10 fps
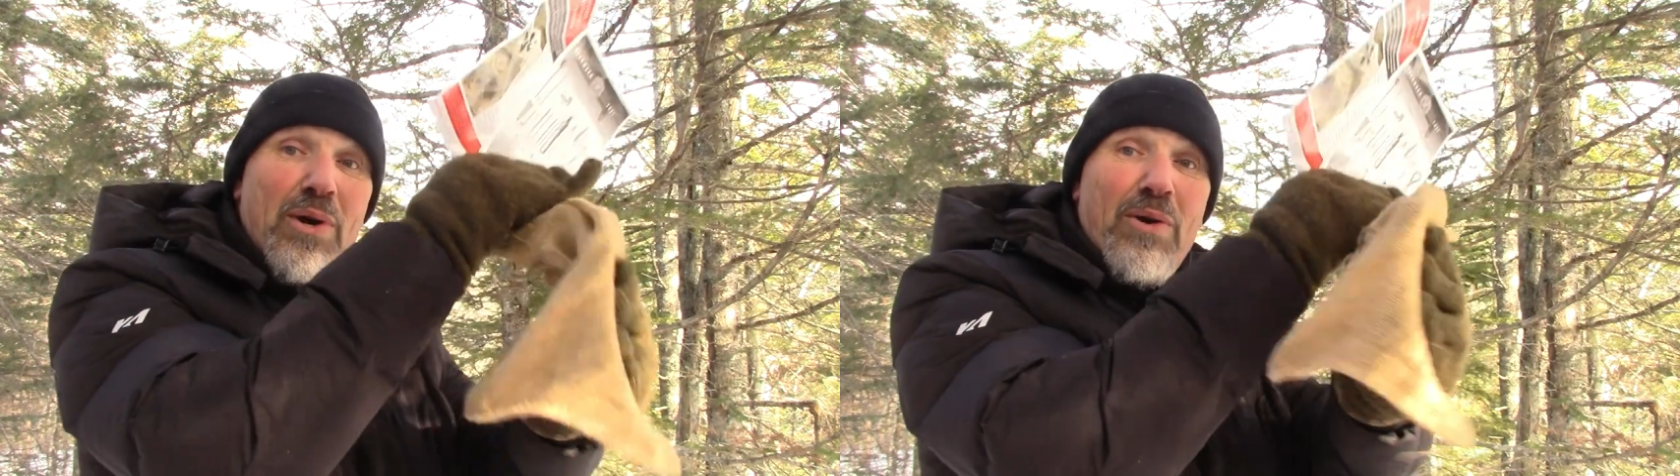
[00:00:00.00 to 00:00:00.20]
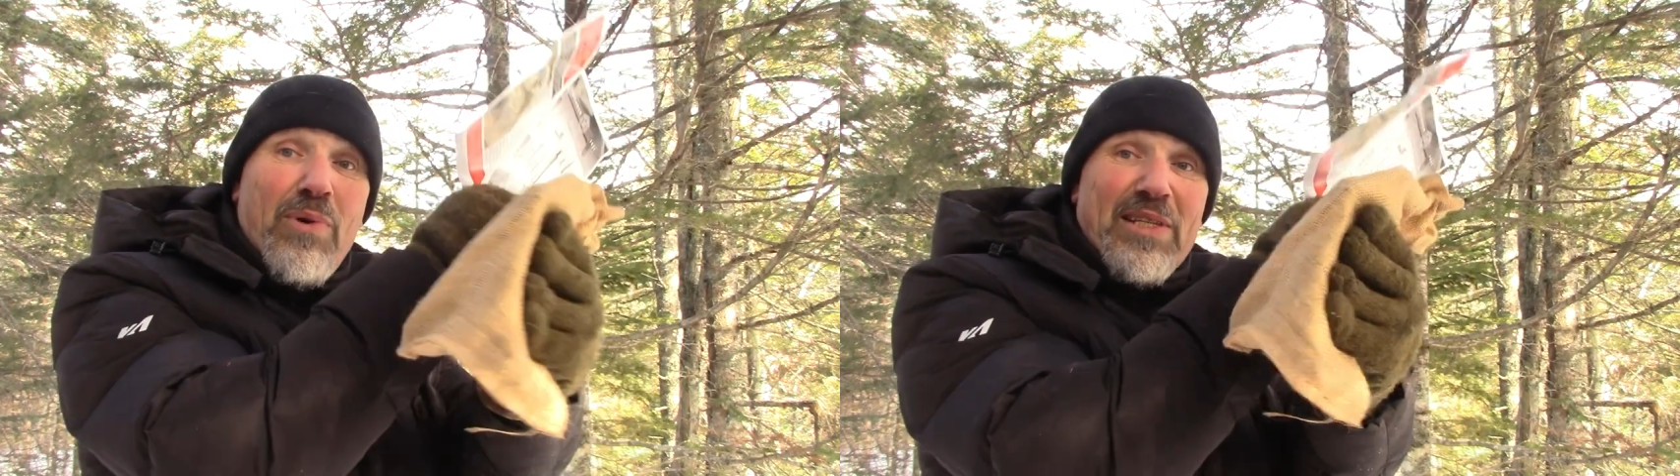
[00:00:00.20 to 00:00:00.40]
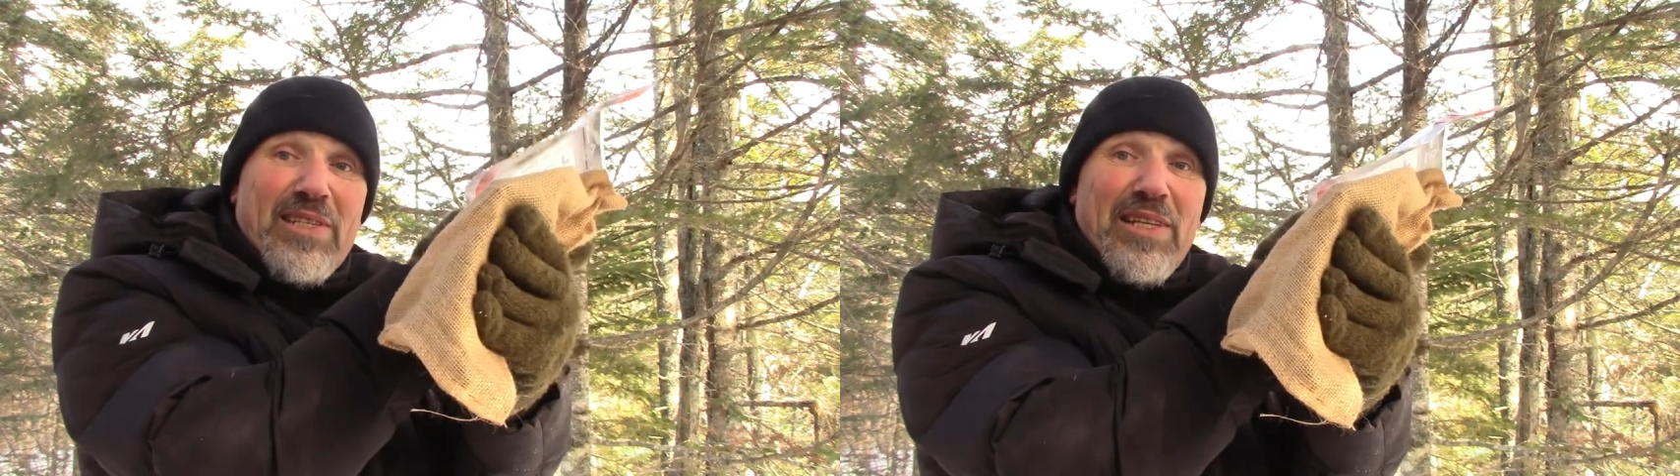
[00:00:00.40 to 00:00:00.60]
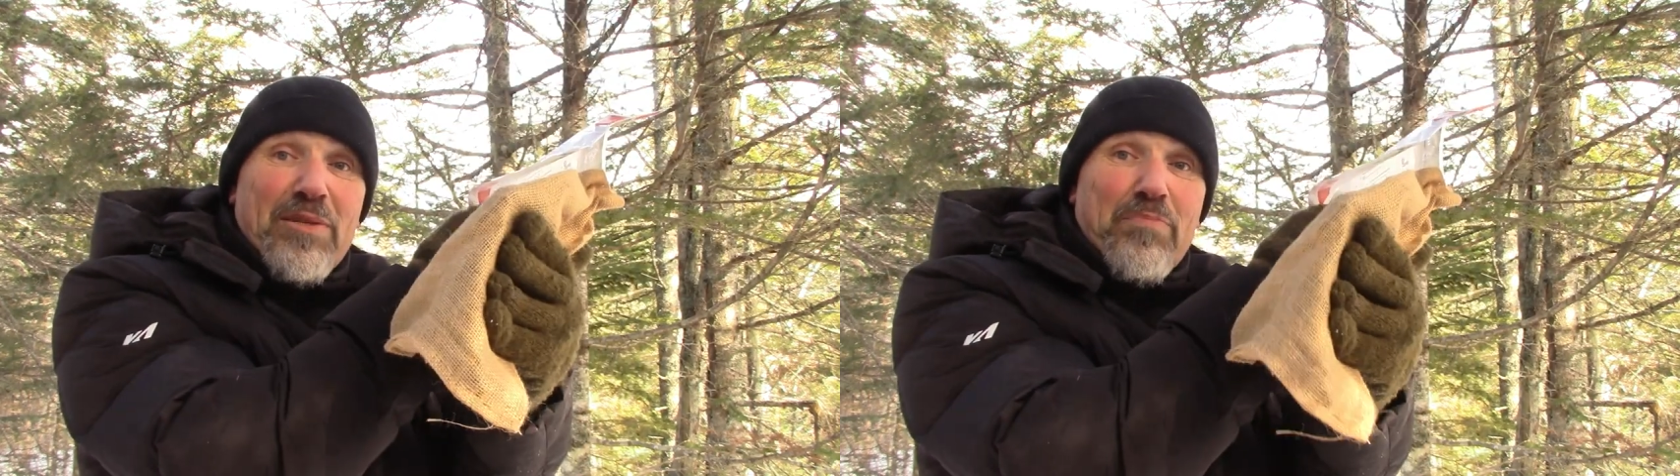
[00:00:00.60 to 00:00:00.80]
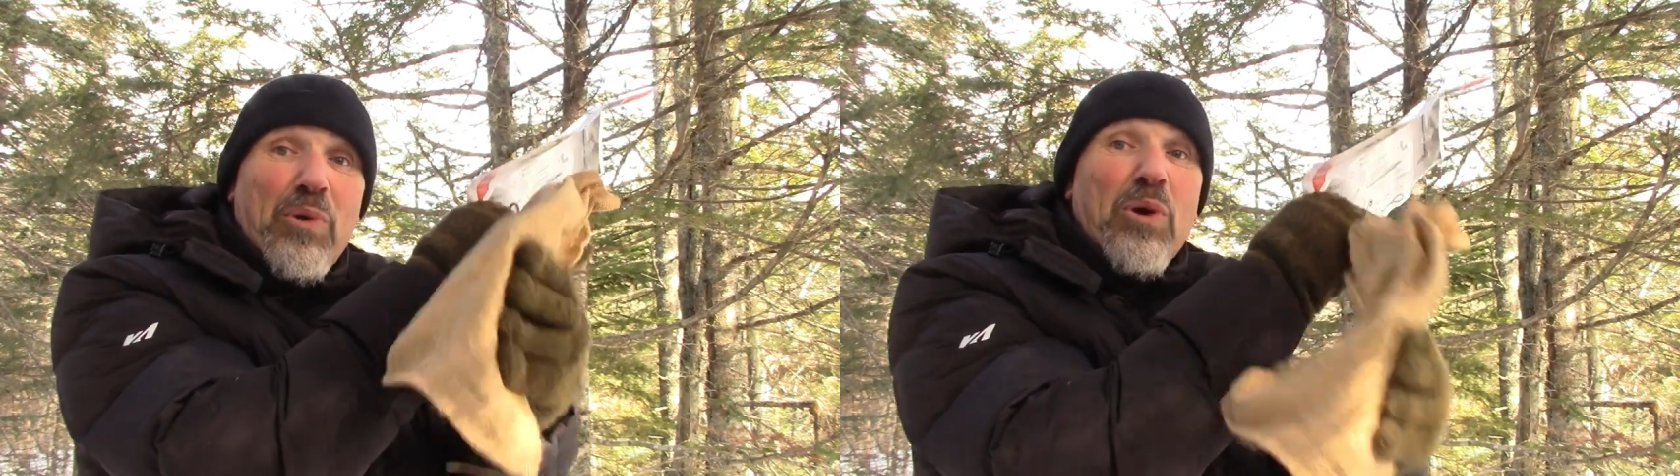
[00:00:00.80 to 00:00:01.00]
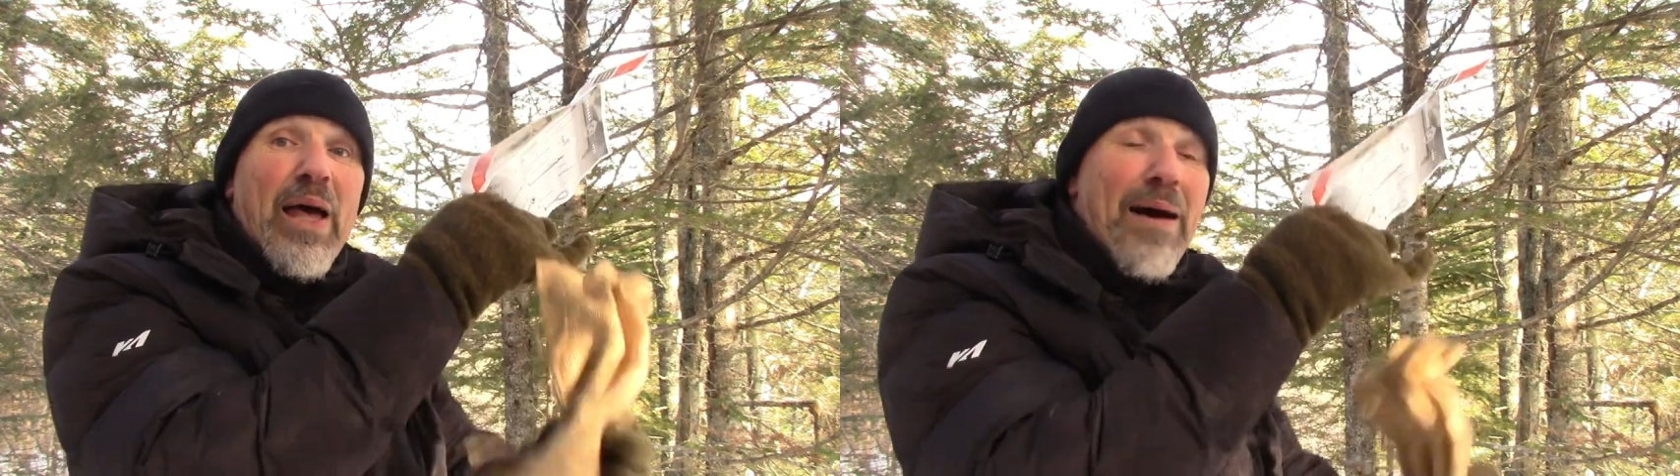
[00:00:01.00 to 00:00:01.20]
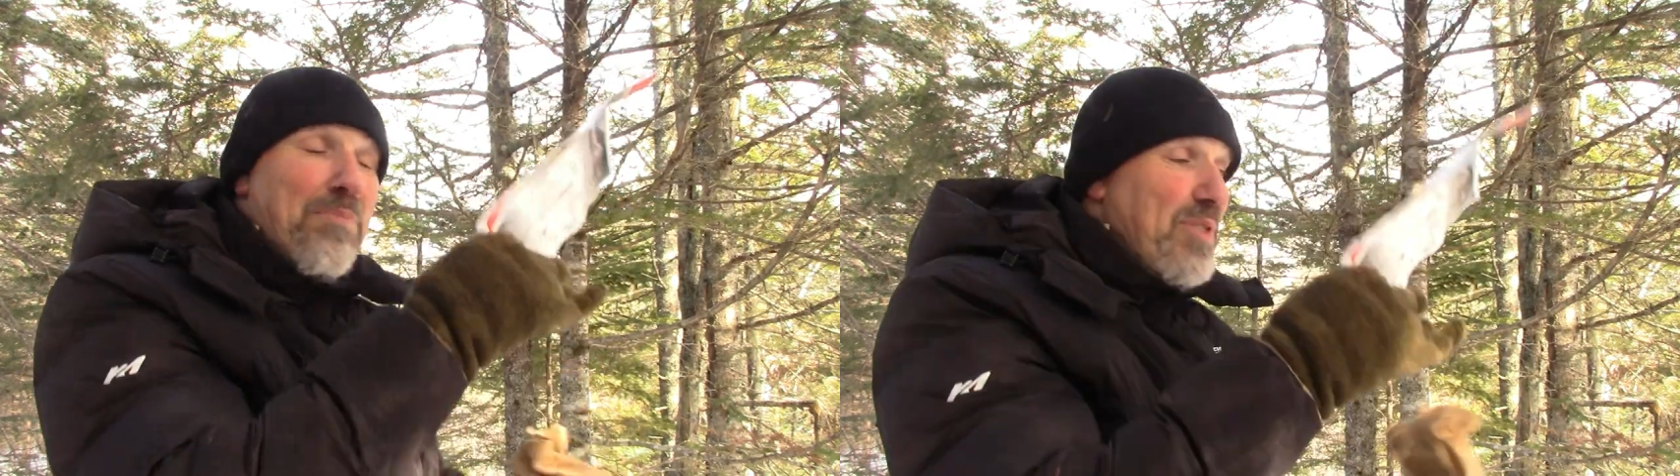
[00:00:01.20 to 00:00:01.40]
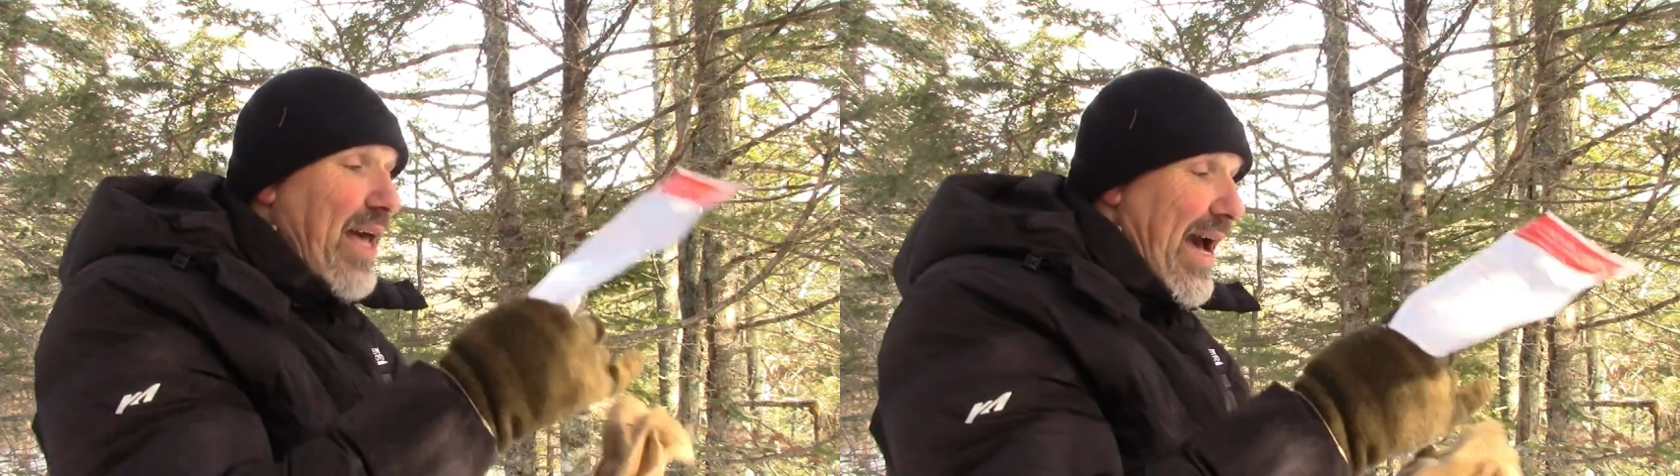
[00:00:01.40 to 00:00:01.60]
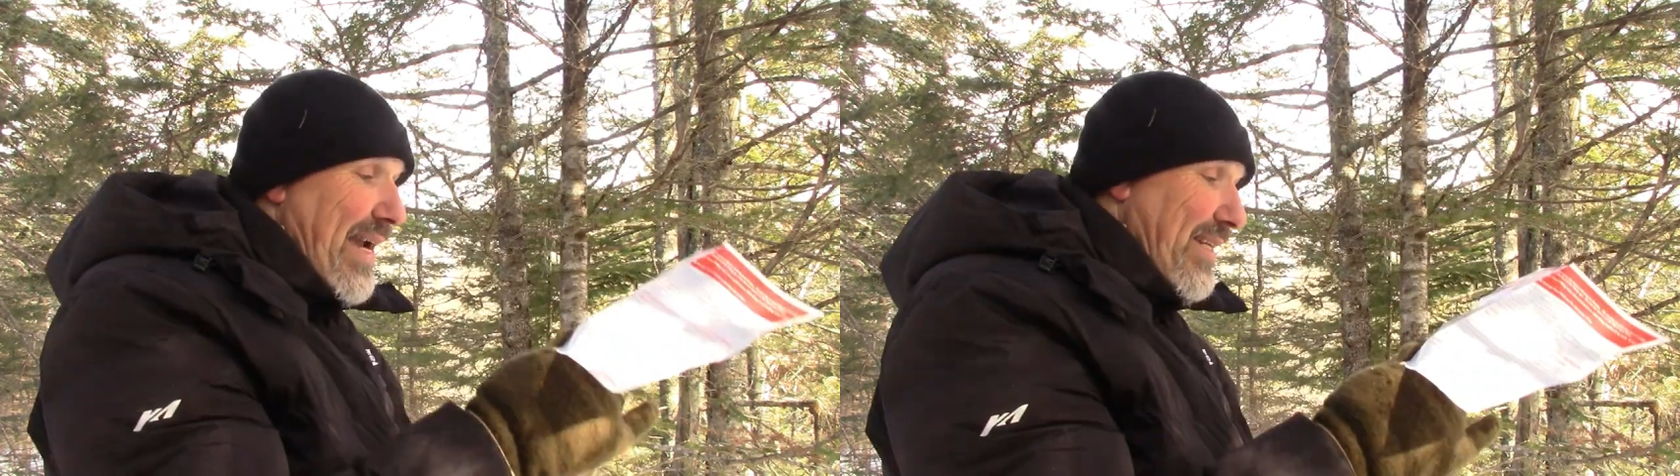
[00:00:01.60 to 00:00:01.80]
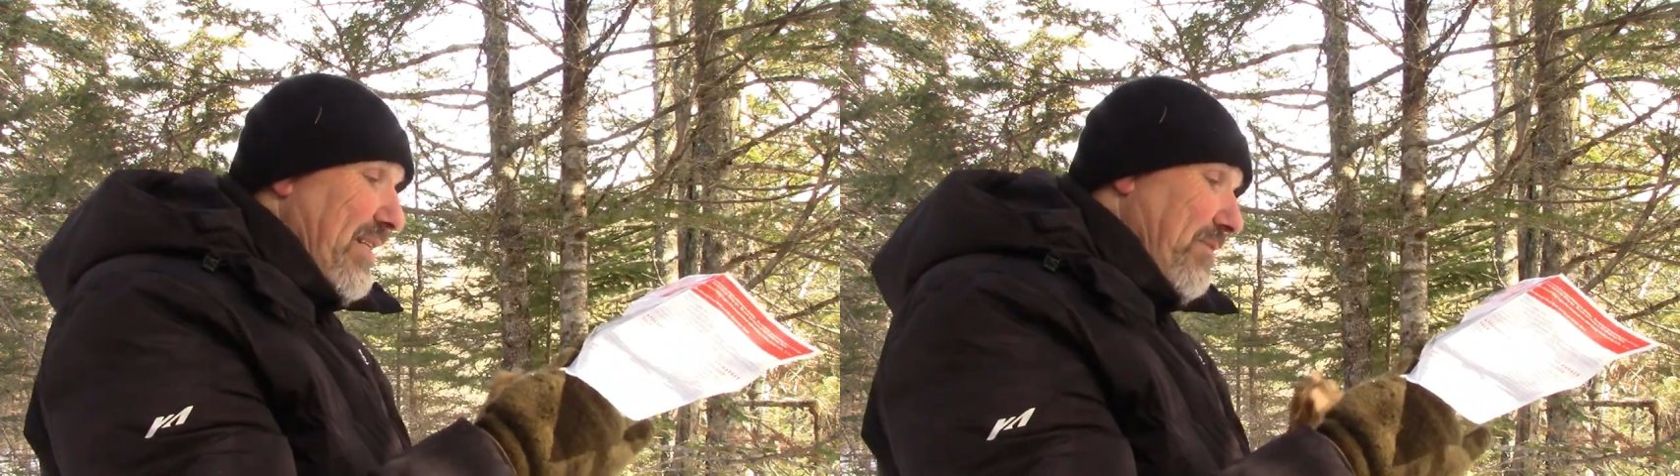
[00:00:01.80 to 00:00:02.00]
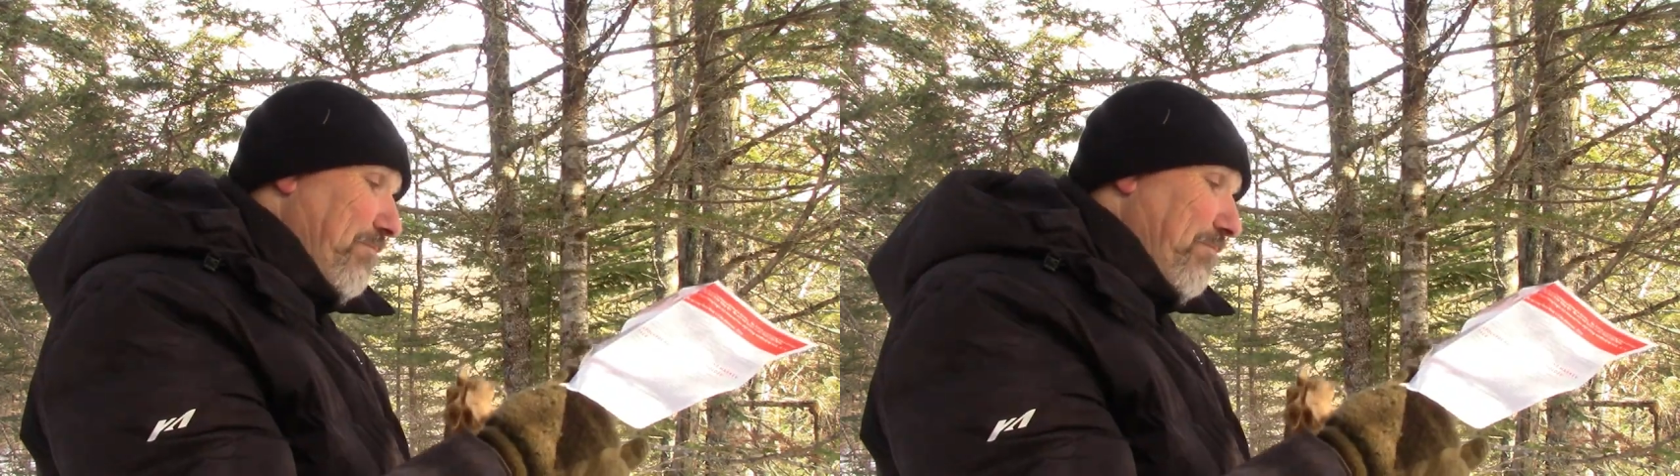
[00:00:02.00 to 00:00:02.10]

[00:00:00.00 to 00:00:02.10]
what's in this burlap sack.